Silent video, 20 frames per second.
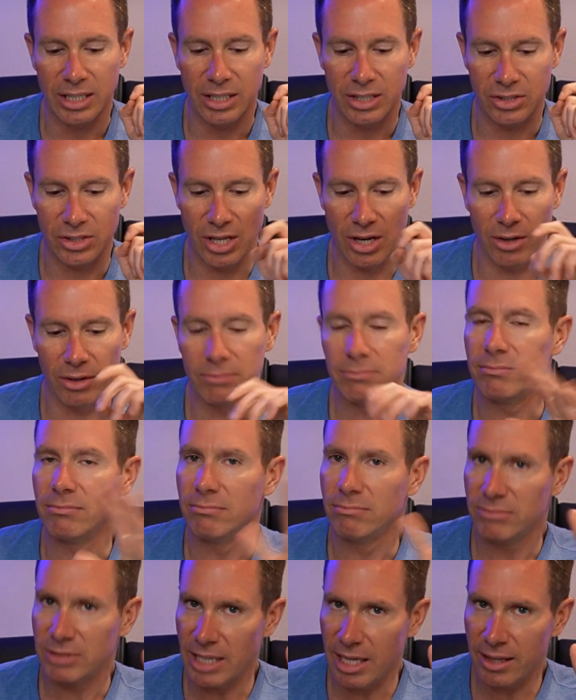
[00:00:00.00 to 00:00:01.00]
So
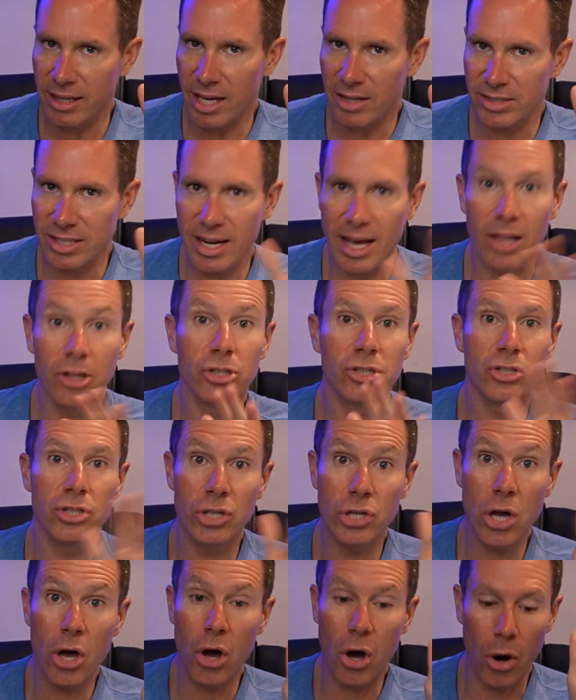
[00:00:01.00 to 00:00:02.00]
$10,000?
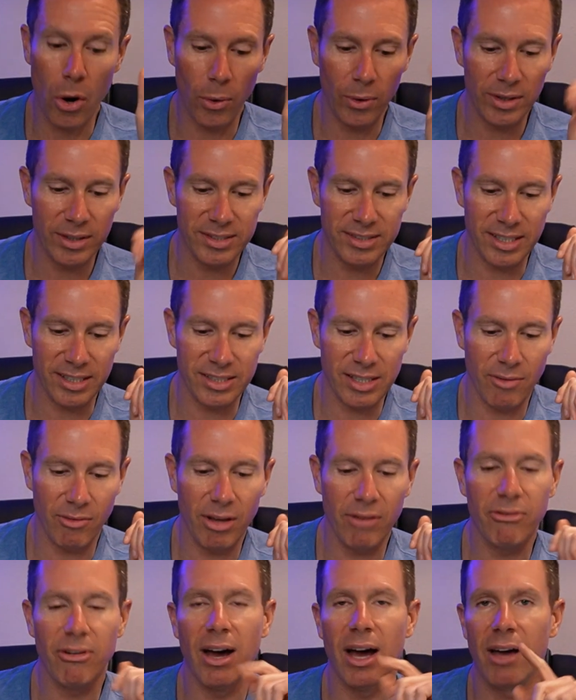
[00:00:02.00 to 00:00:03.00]
No.
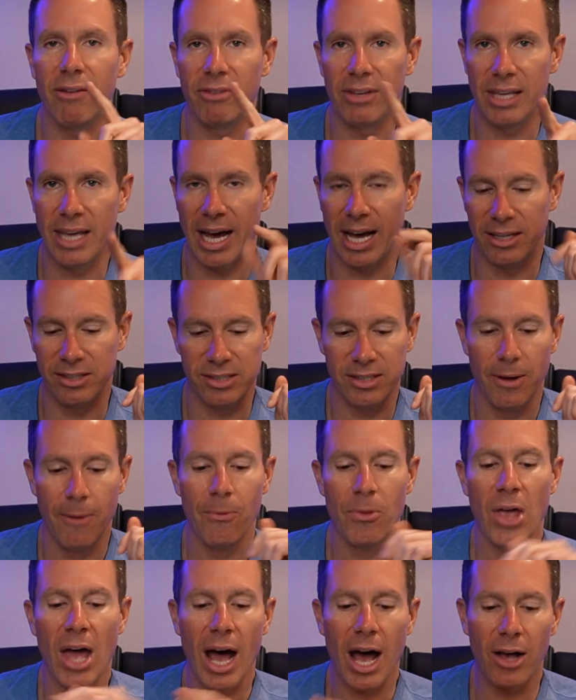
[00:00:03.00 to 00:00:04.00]
$675? Yes.
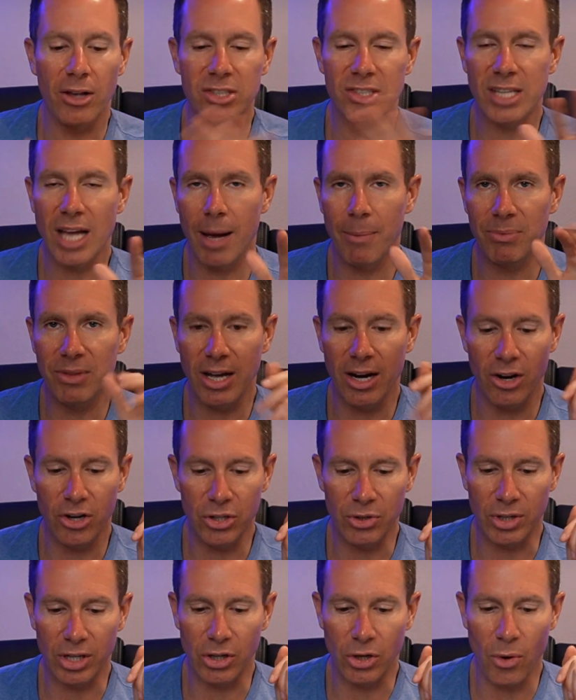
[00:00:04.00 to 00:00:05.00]
I'll stop there.
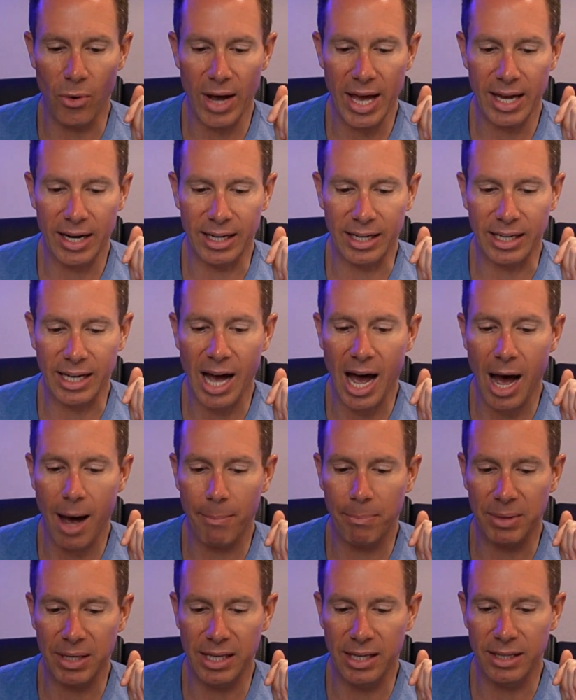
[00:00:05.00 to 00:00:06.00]
You can go ahead and
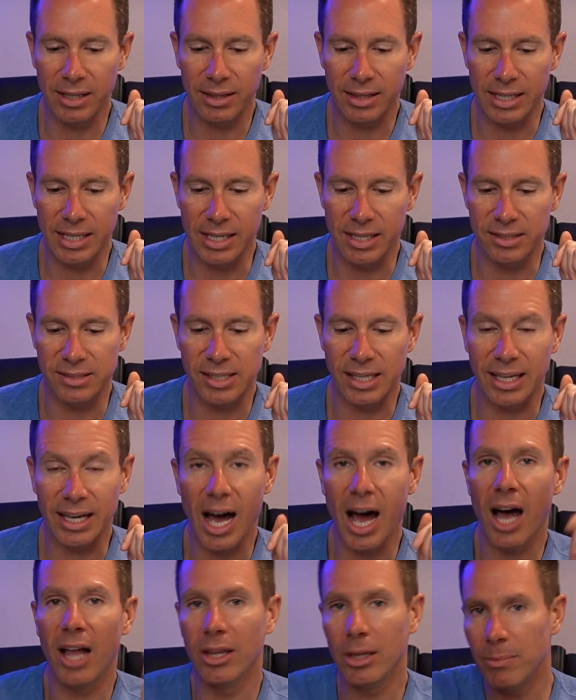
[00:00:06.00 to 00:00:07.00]
copy these
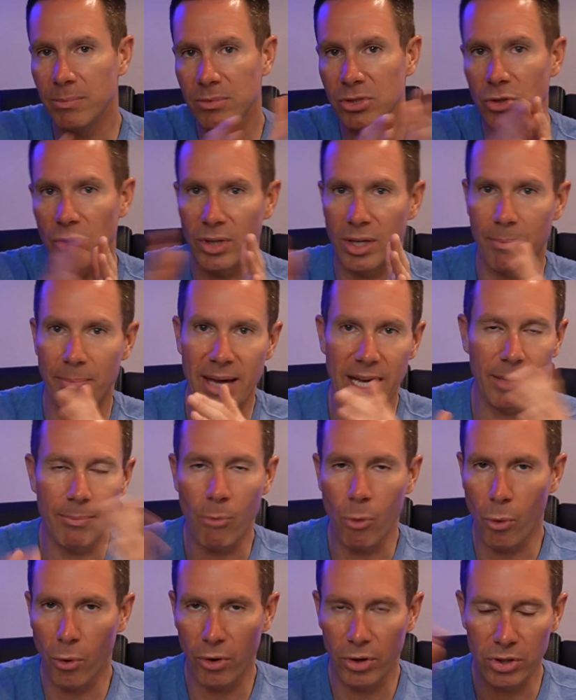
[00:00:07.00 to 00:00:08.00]
columns. You can make
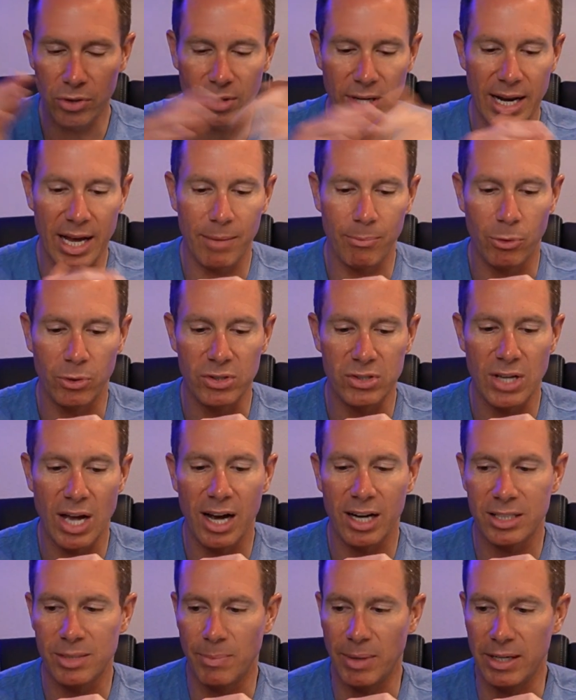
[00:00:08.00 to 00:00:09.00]
more. You can add more
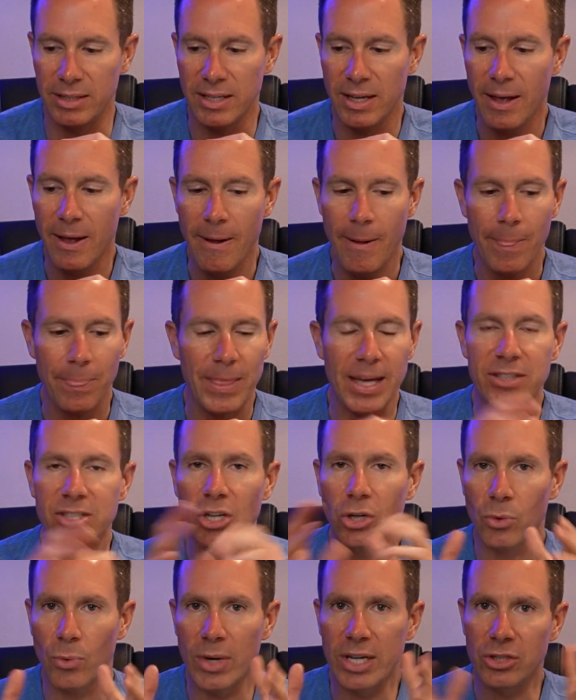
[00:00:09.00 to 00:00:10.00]
stocks, but that's a
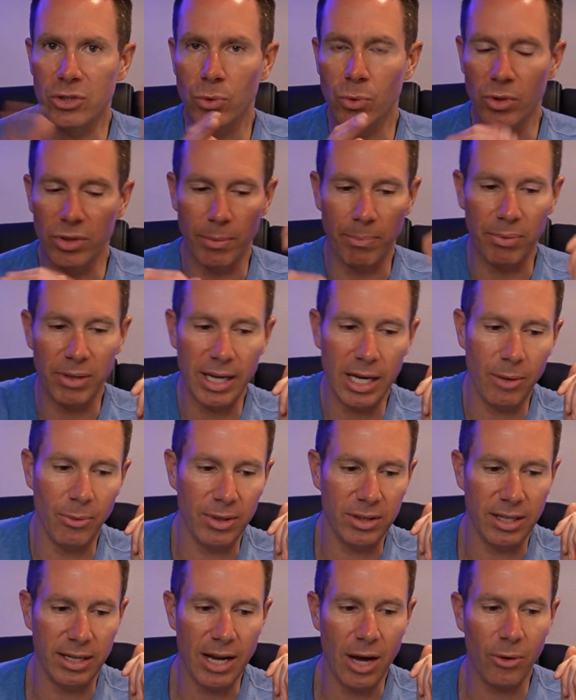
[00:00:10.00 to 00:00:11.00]
great tool to play
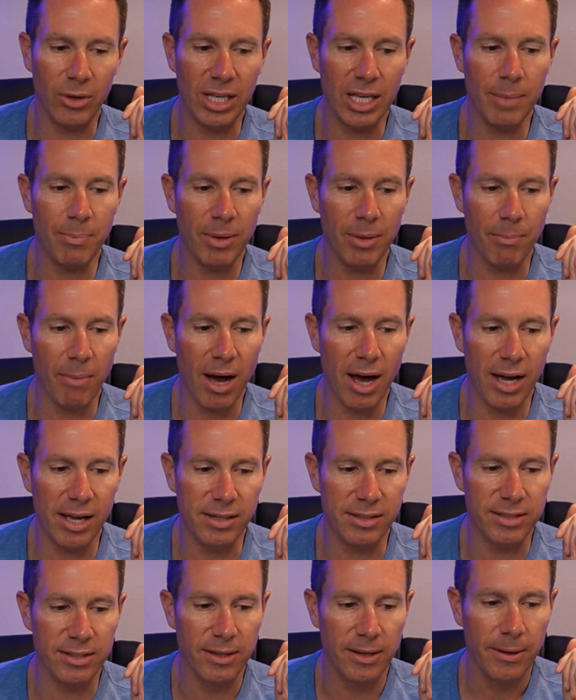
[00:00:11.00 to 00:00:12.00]
with. And now keep in mind,